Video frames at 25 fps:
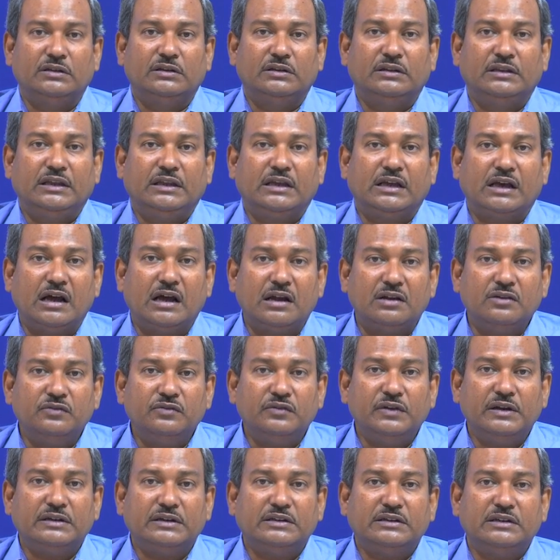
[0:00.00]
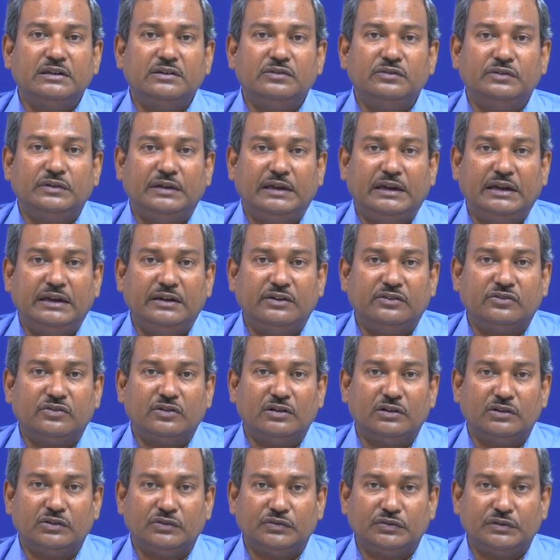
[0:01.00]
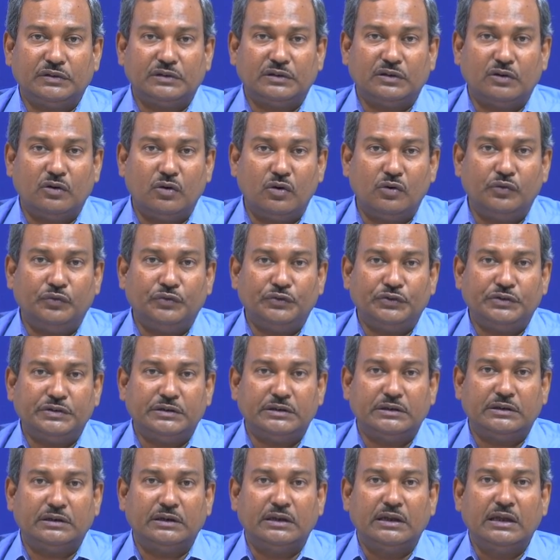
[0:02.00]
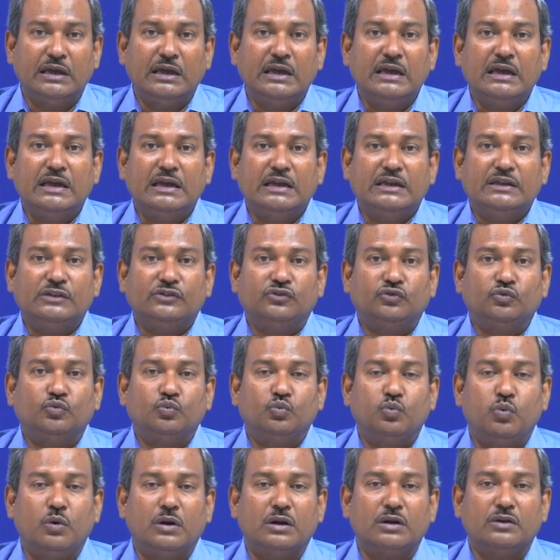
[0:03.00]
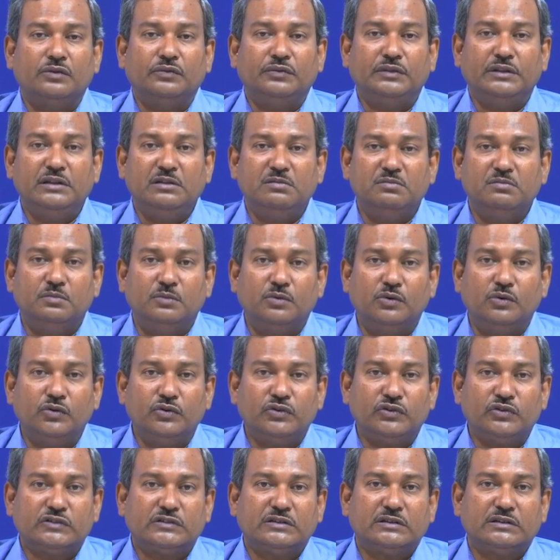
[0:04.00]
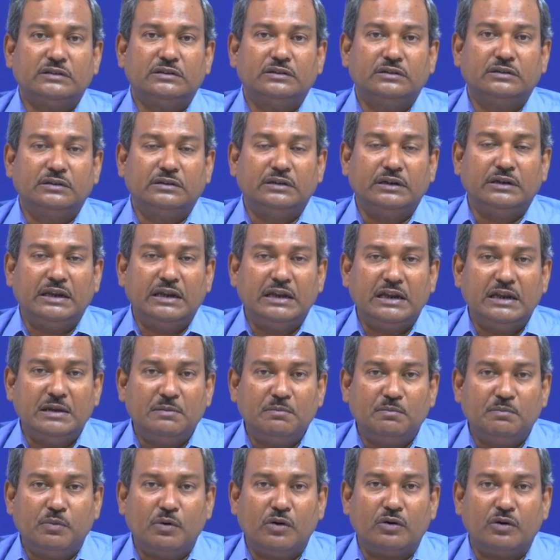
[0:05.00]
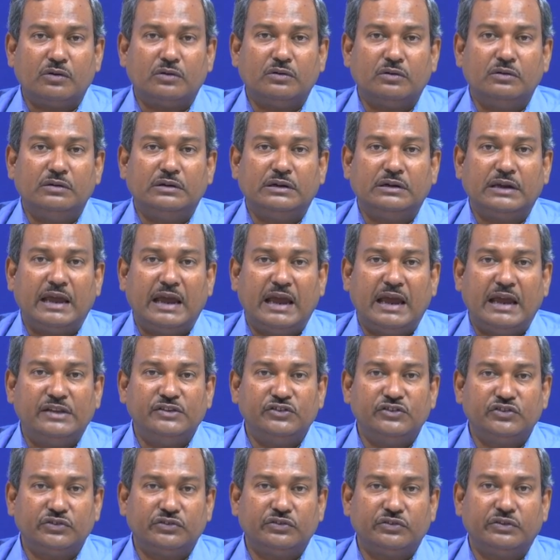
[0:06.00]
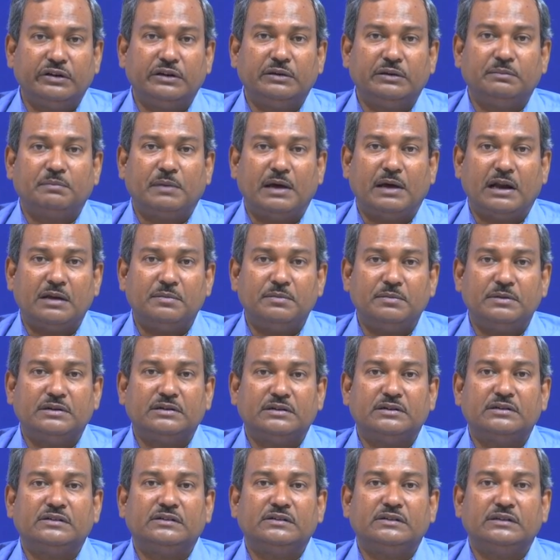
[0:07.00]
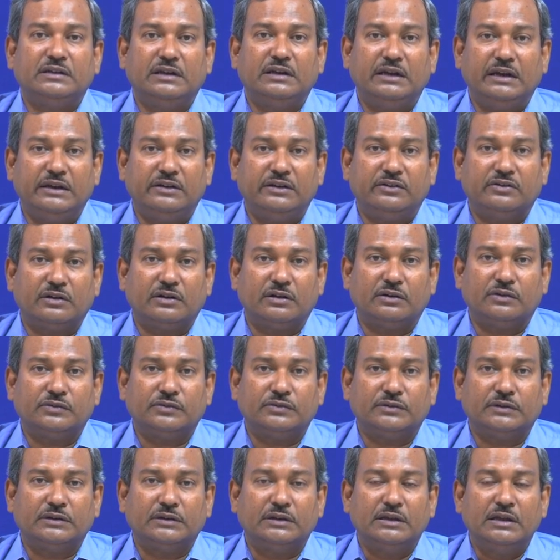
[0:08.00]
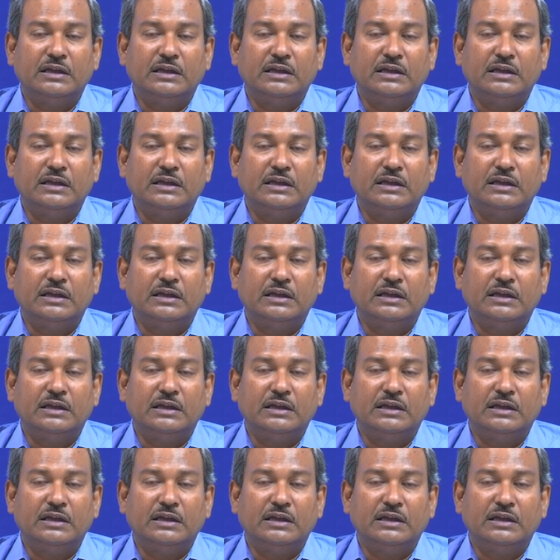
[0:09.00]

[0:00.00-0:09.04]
the convective heat transfer coefficient, is one of the most important engineering parameters in heat transfer.